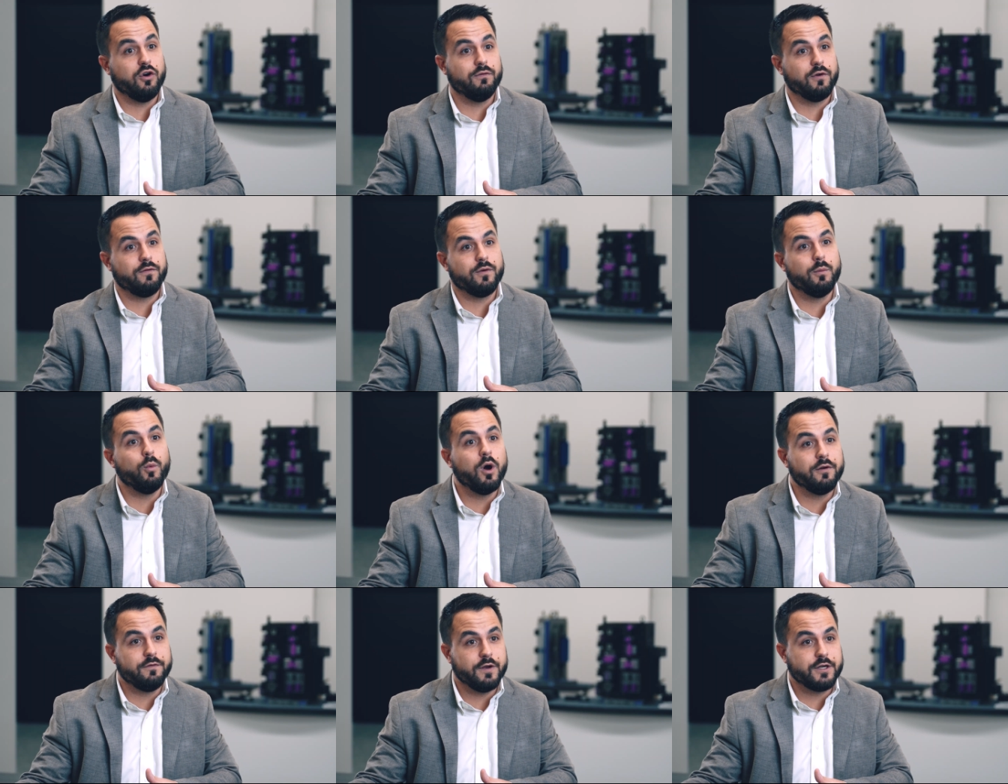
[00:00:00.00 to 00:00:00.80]
over from
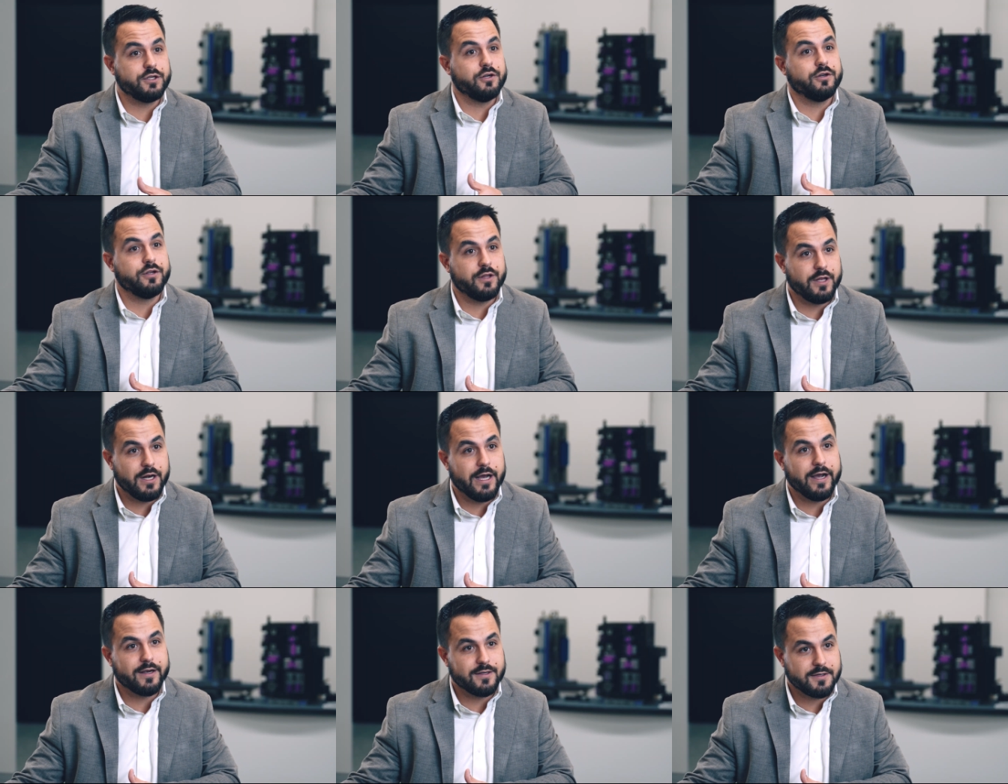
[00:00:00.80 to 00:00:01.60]
one fixture to the
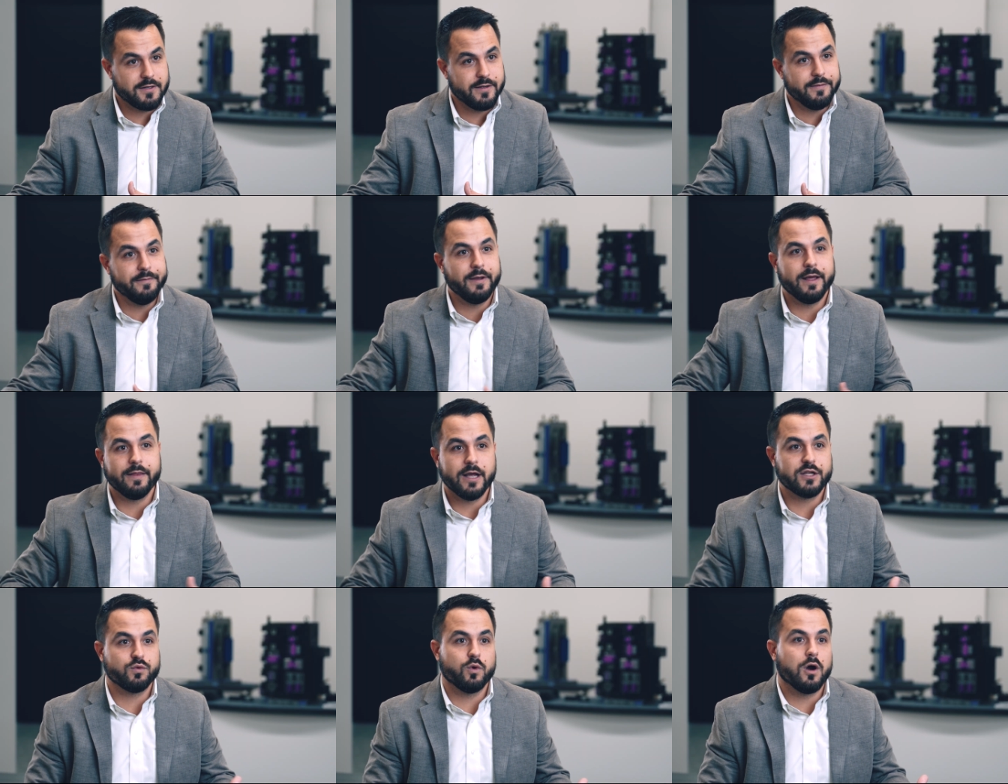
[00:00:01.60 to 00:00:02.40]
next? And
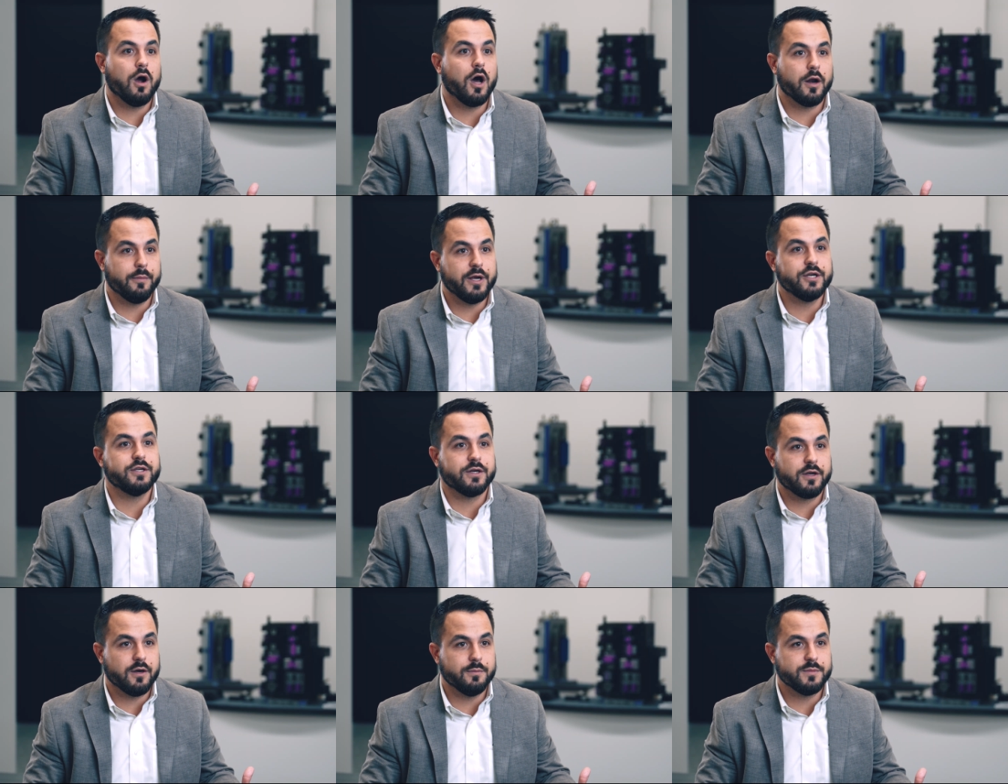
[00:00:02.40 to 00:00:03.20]
that's where
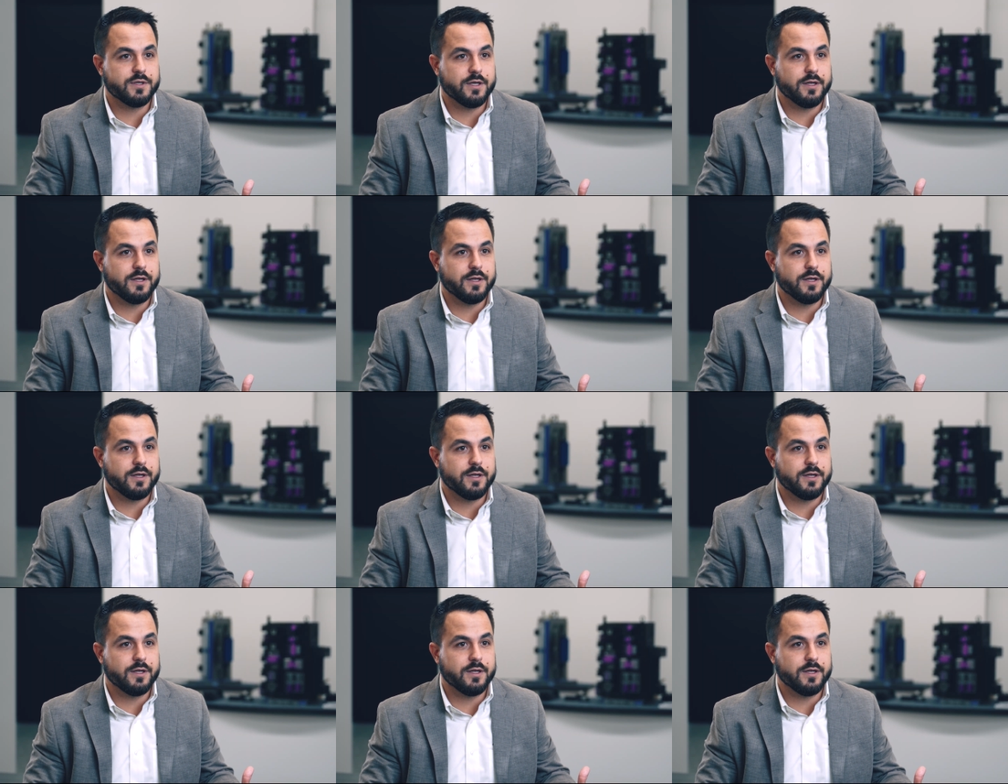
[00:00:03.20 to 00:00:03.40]
automation comes